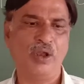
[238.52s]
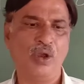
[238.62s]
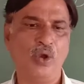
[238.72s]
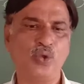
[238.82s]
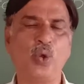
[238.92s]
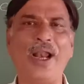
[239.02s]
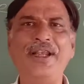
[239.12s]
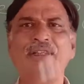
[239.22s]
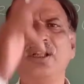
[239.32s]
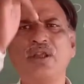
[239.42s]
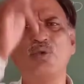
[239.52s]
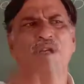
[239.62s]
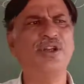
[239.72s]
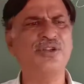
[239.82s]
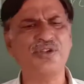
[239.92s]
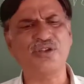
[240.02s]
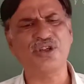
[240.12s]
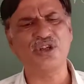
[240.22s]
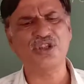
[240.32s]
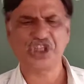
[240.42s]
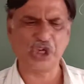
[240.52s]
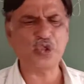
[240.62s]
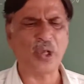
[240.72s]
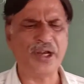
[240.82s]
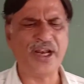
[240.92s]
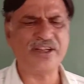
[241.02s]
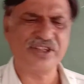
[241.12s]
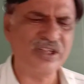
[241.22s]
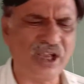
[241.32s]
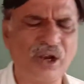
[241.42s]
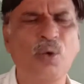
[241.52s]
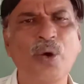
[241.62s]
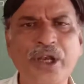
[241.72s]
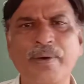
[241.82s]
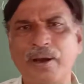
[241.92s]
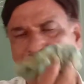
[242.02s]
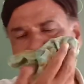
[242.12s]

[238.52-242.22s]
So writing the 1000 instructions, consolidate single, only one